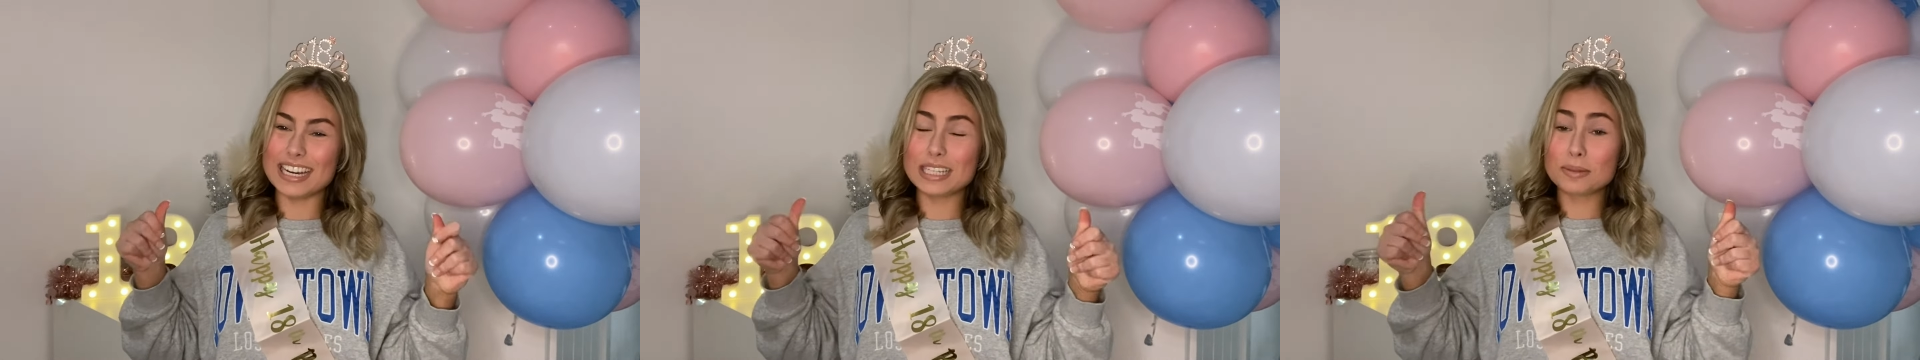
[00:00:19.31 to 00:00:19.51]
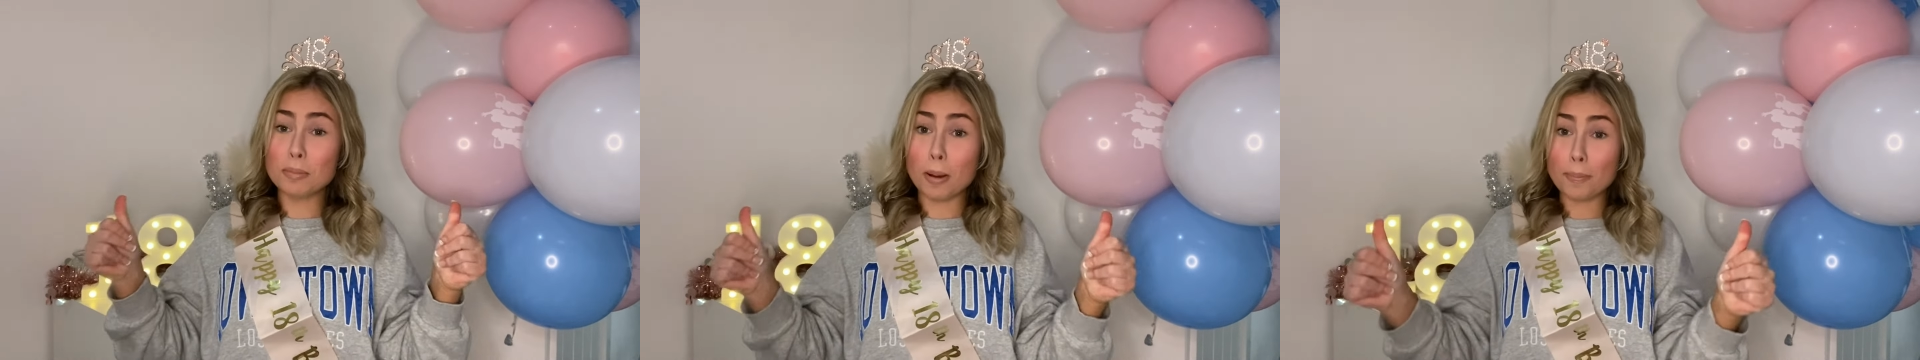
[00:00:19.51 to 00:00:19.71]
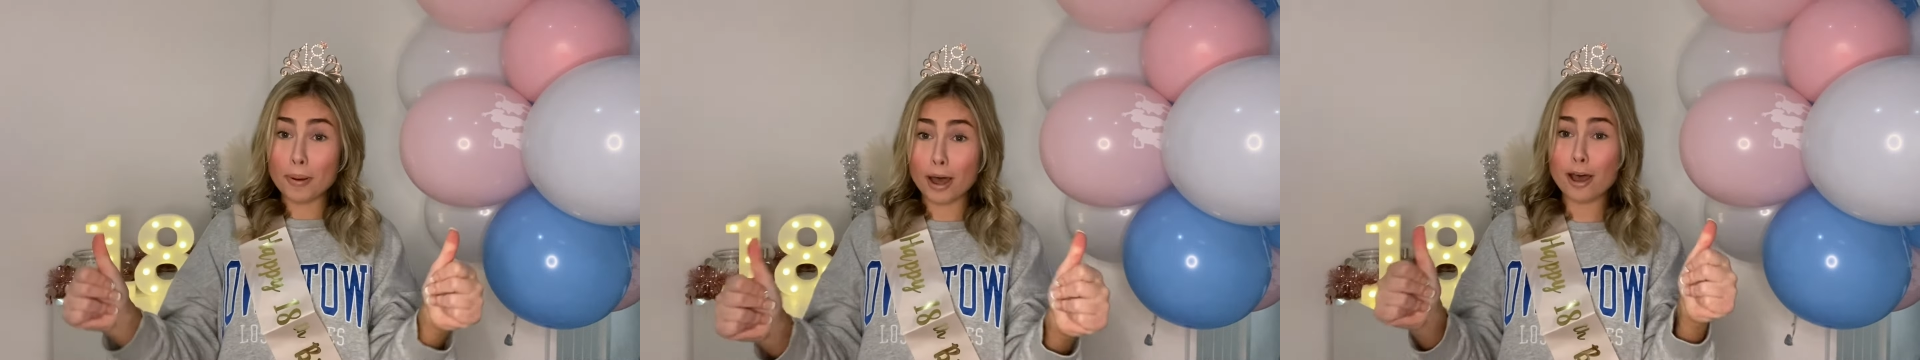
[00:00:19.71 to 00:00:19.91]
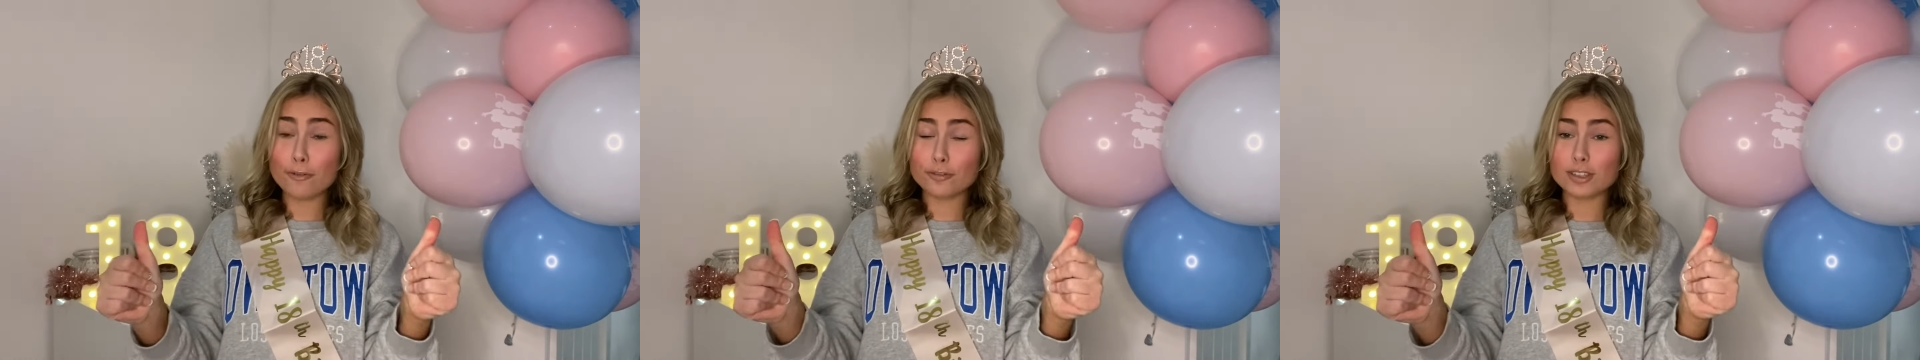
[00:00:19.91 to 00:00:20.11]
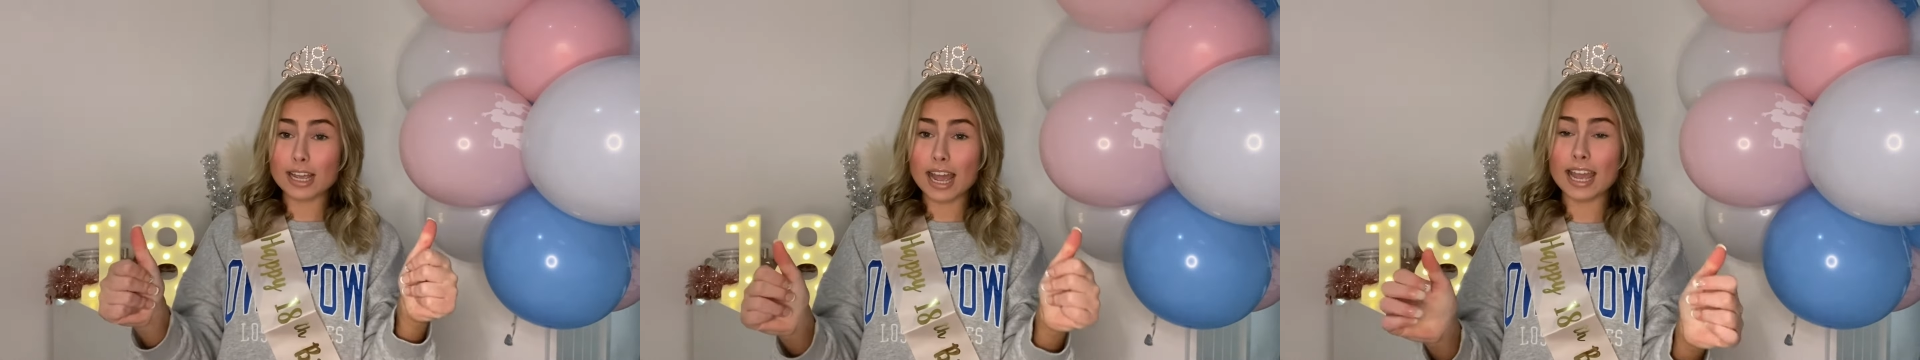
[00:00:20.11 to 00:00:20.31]
It's my
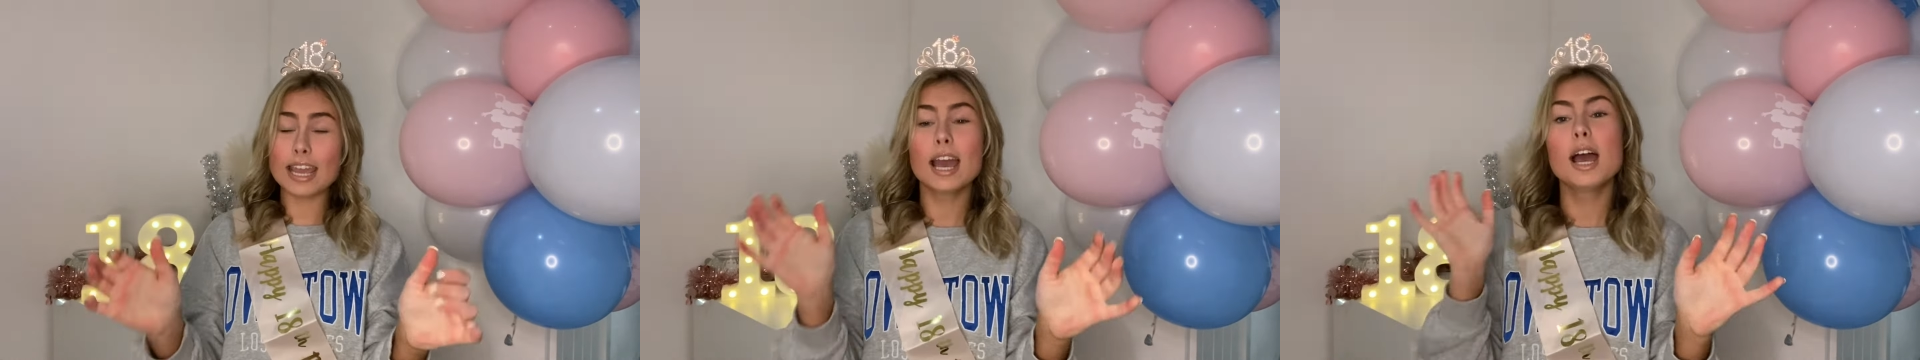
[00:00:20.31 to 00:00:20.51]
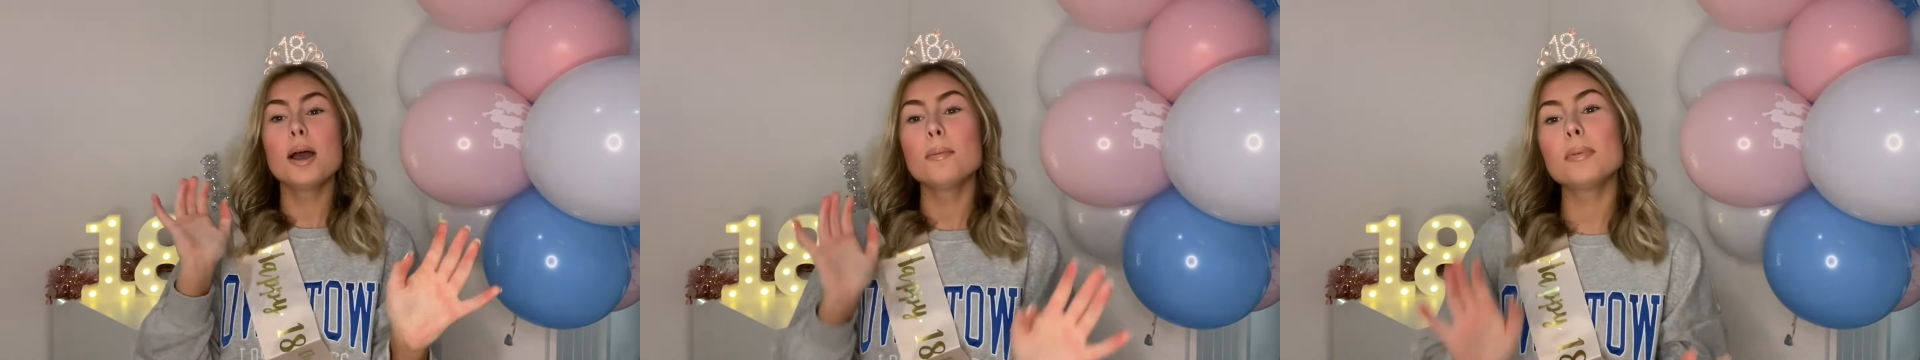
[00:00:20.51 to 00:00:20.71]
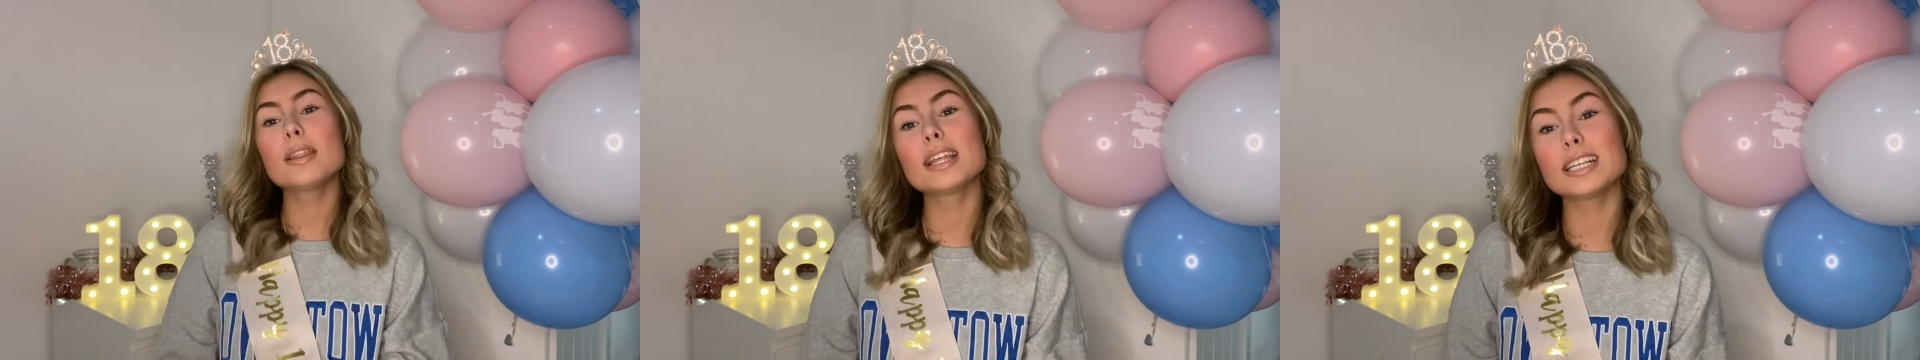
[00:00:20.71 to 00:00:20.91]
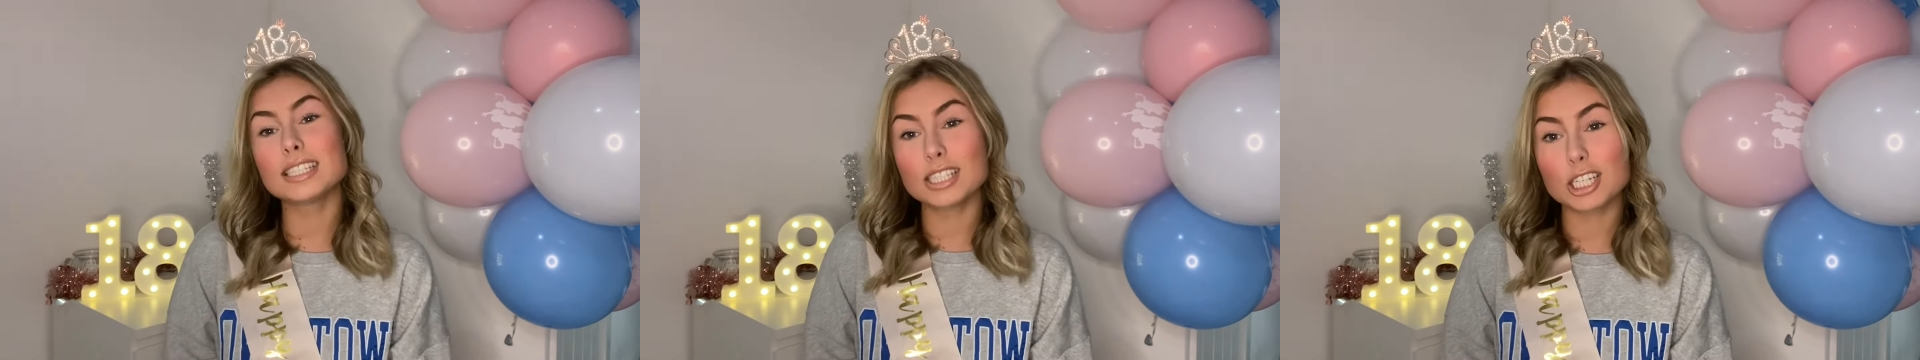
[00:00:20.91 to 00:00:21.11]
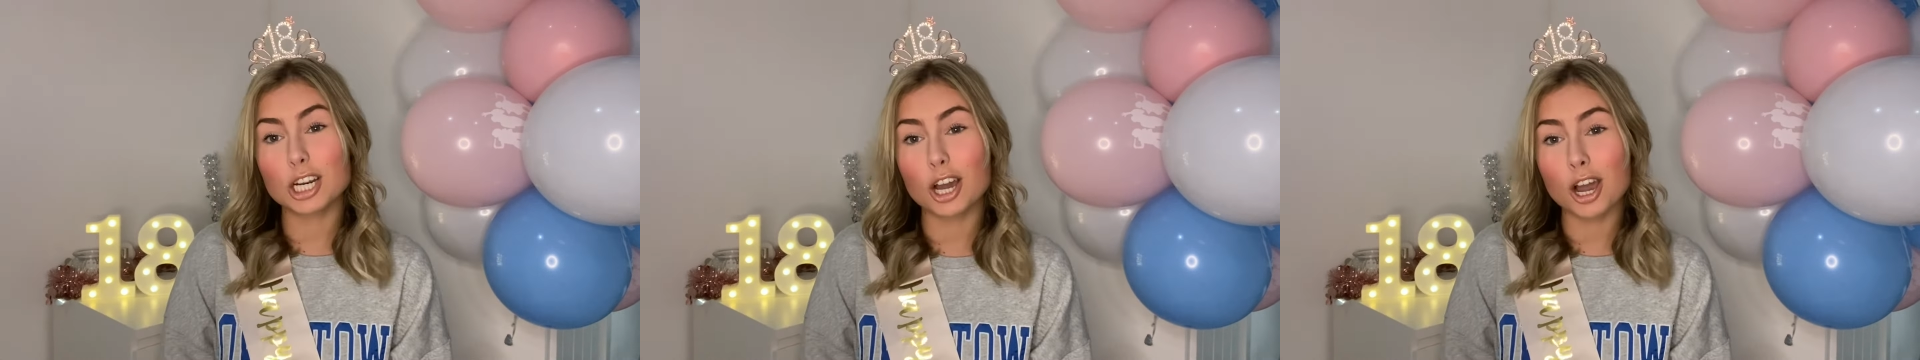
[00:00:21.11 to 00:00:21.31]
birthday, but
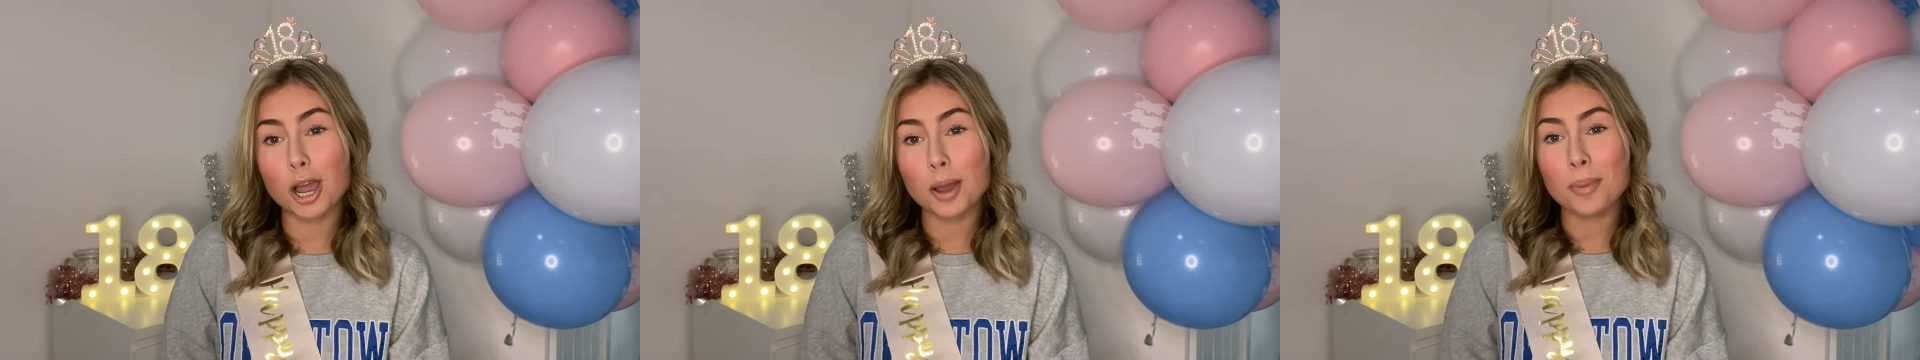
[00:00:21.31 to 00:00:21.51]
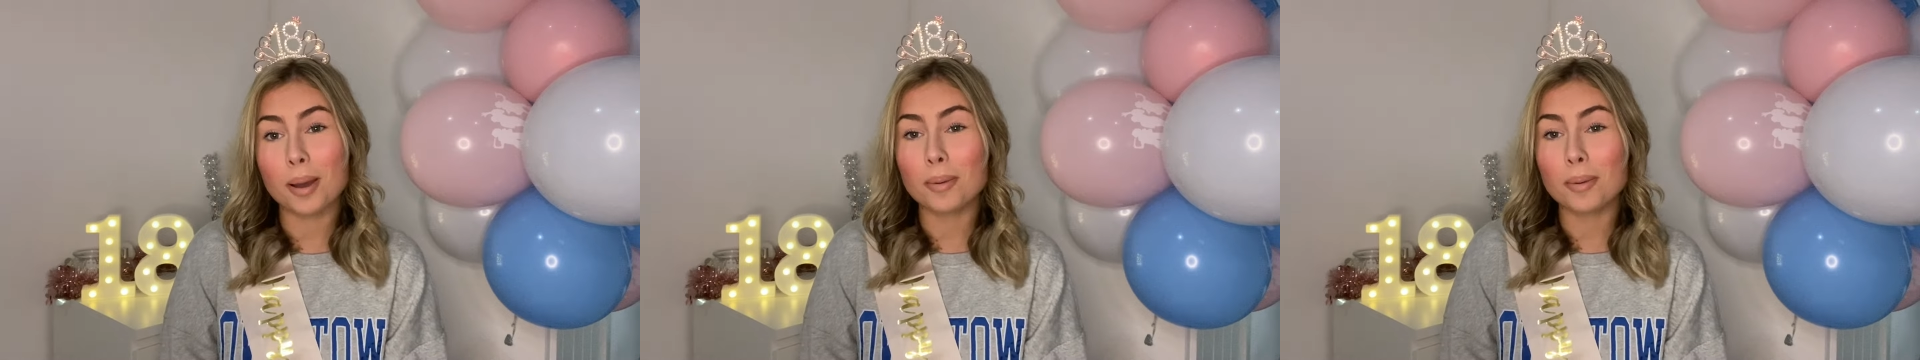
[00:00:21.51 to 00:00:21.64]
this time